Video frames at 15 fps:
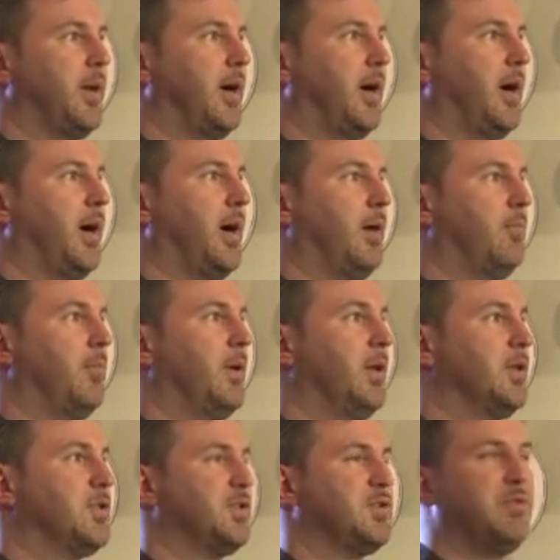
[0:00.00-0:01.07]

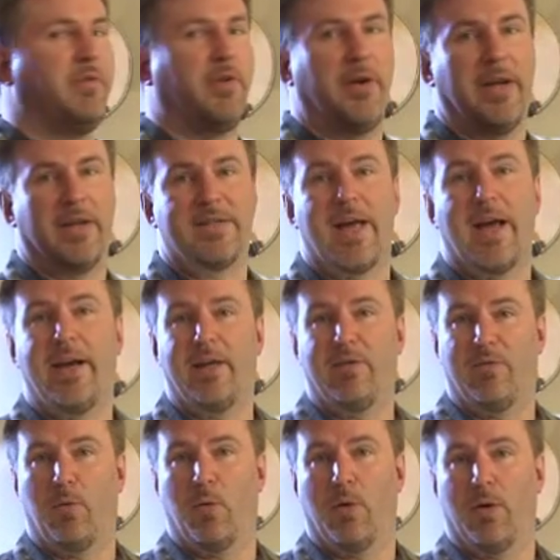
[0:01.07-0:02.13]
It's also very exciting
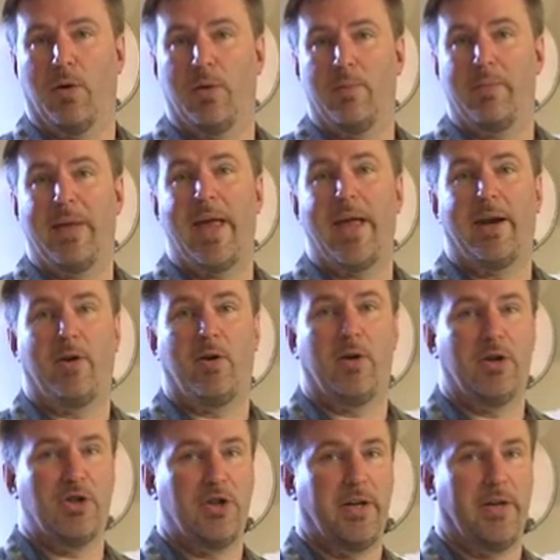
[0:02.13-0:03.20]
for the
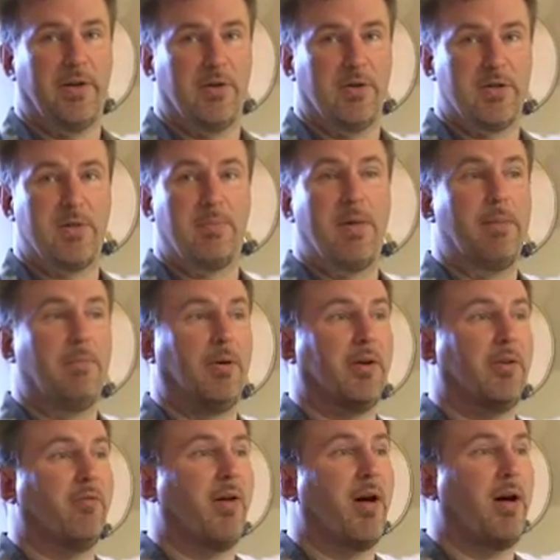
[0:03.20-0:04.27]
mechanical engineers, the people
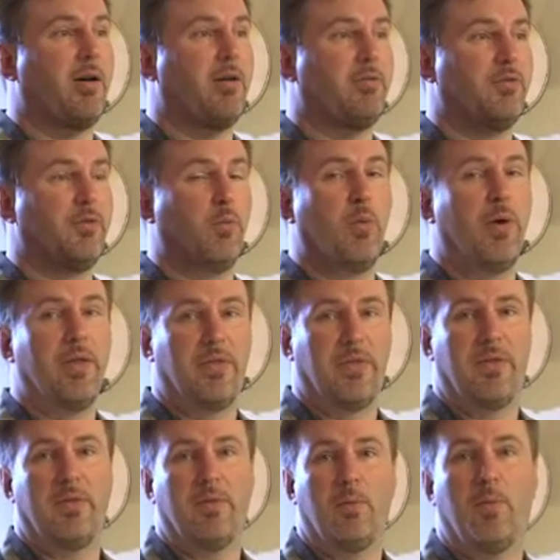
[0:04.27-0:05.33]
involved
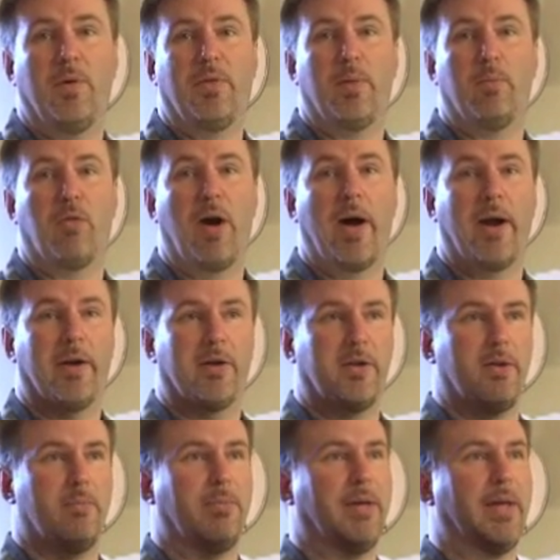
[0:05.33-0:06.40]
with the
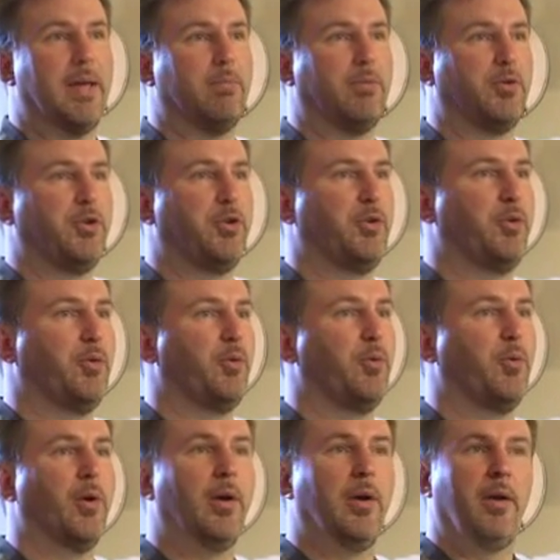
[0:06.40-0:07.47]
product, to be able
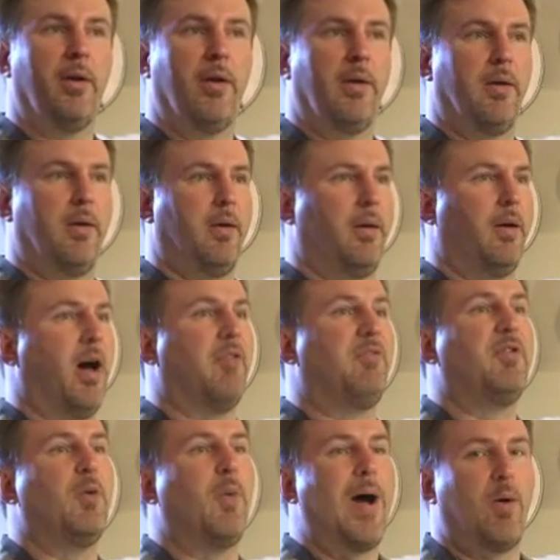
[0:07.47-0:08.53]
to, a
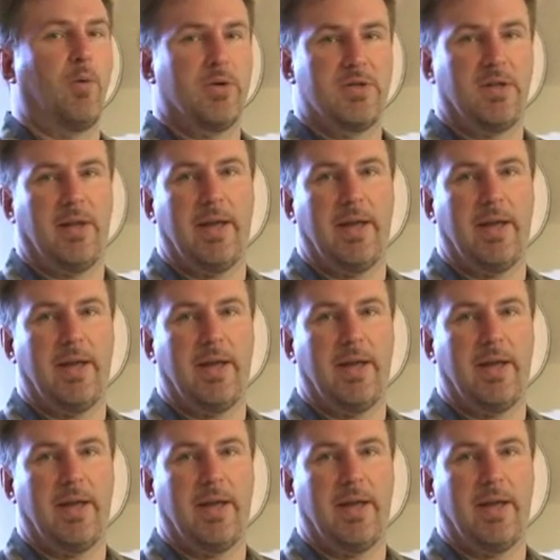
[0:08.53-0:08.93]
few hours